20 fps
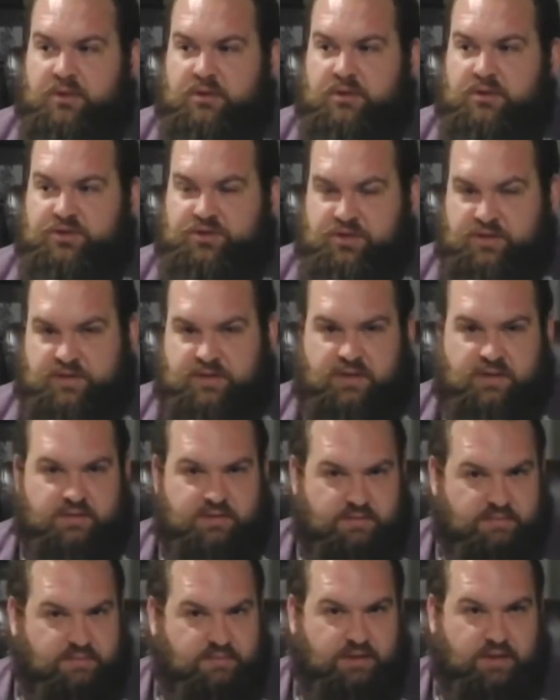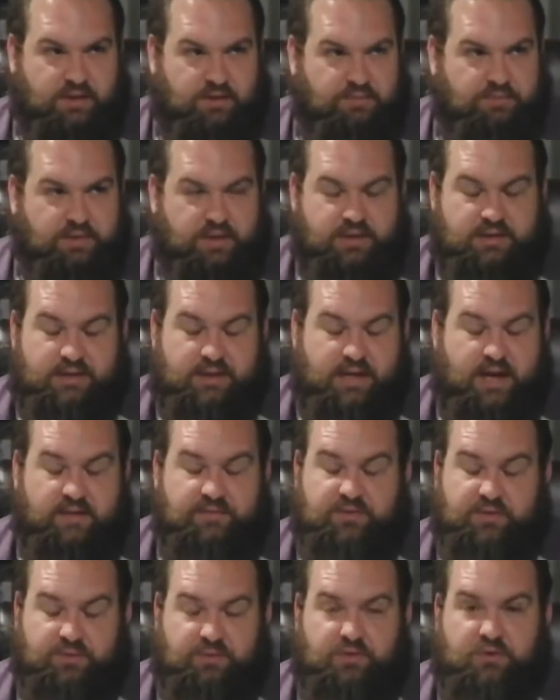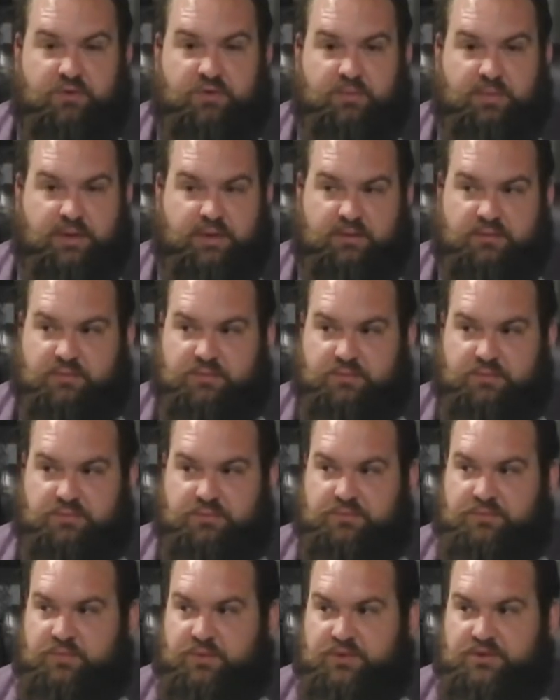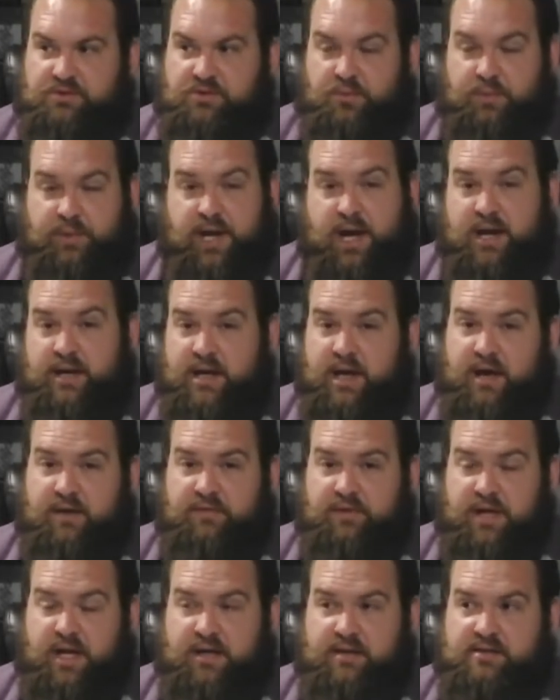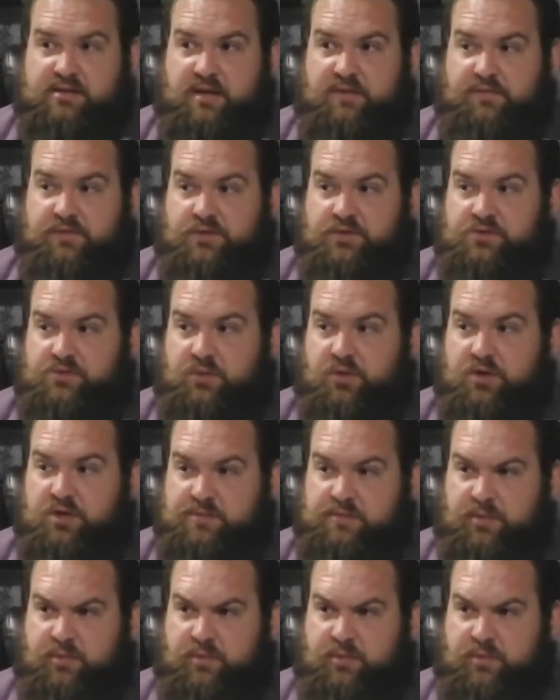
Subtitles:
just because, it didn't have the room, and so we had to have a lot of stuff in storage.